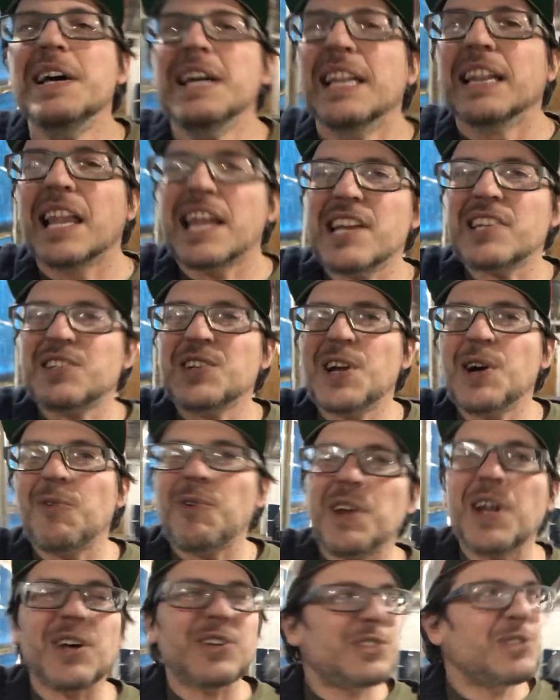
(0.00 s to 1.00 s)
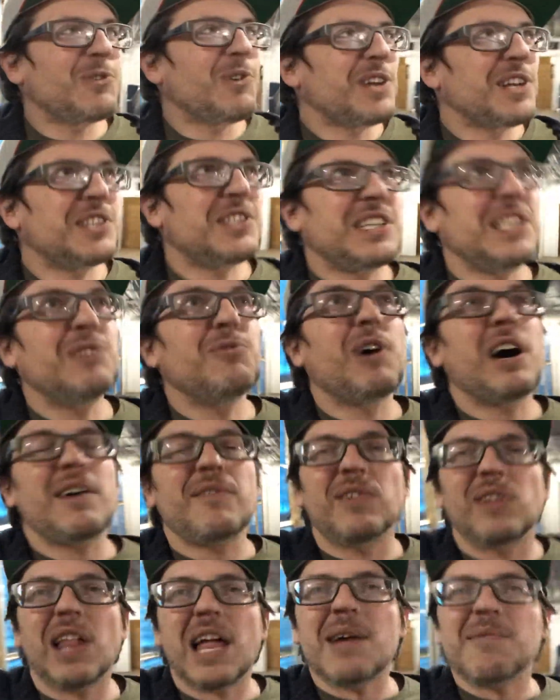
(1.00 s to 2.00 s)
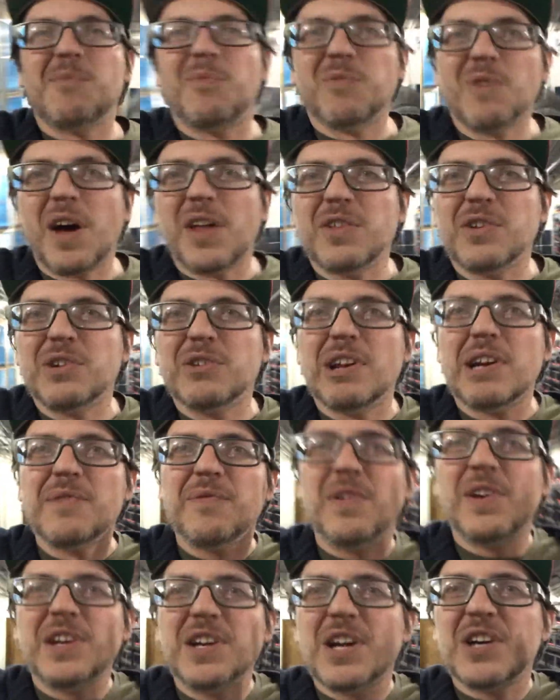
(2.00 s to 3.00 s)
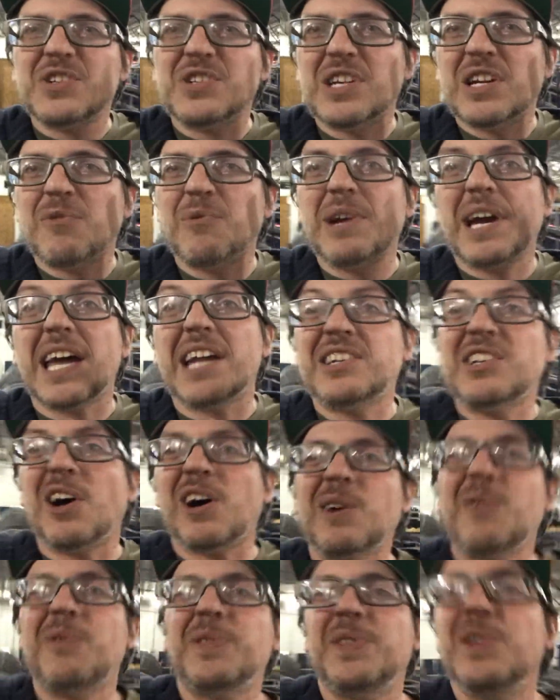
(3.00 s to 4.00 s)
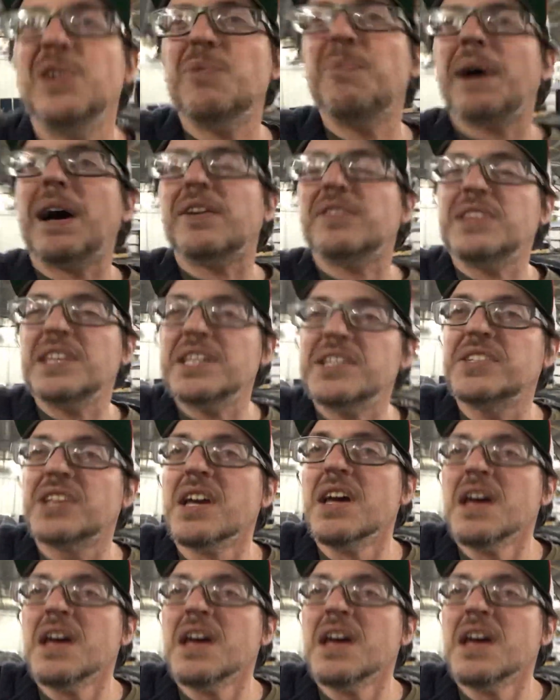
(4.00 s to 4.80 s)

Let us know what else you want to see. We'll have a lot other great videos. You know, we got to talk with you about these